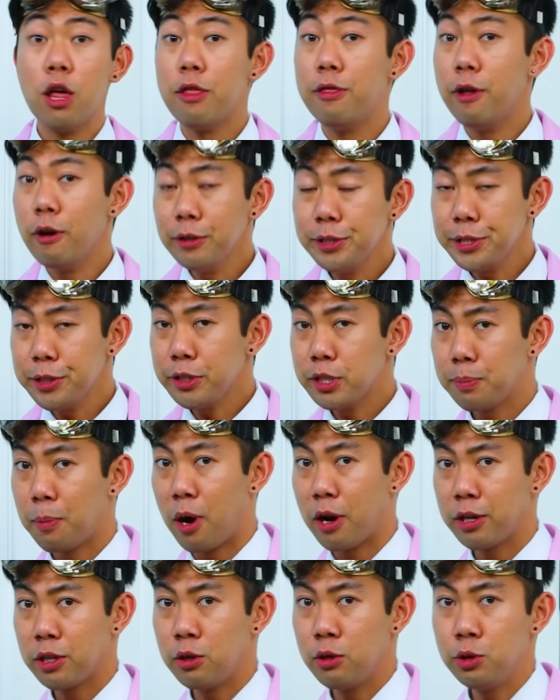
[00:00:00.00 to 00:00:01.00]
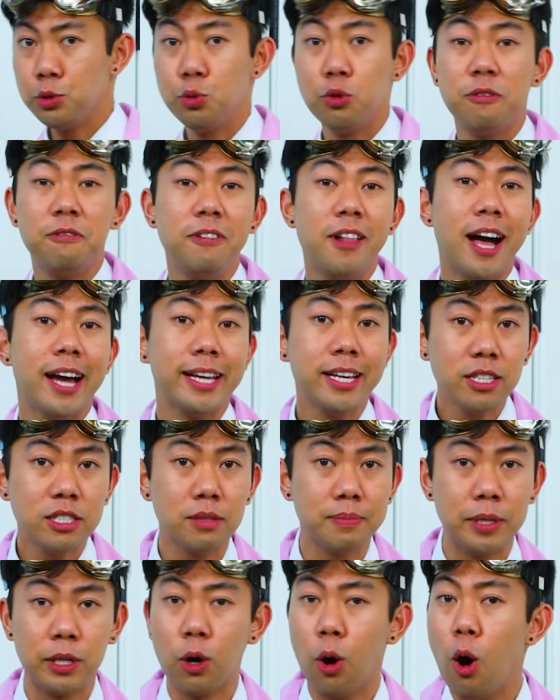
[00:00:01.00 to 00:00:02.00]
those loose particles will fly
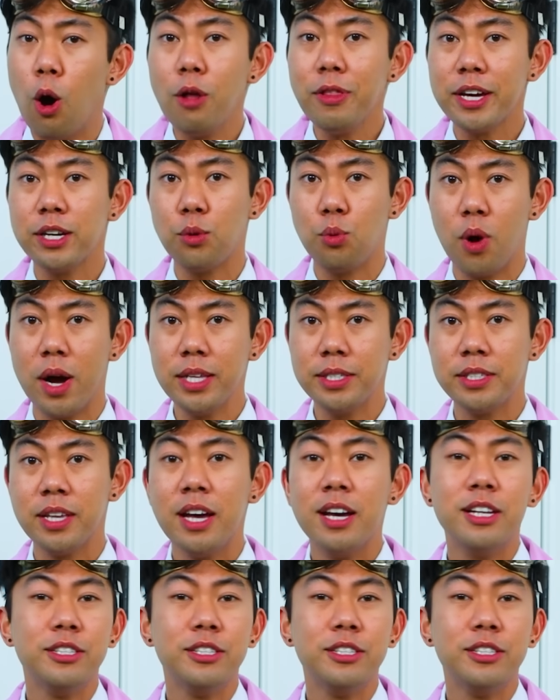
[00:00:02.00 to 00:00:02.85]
into me all at once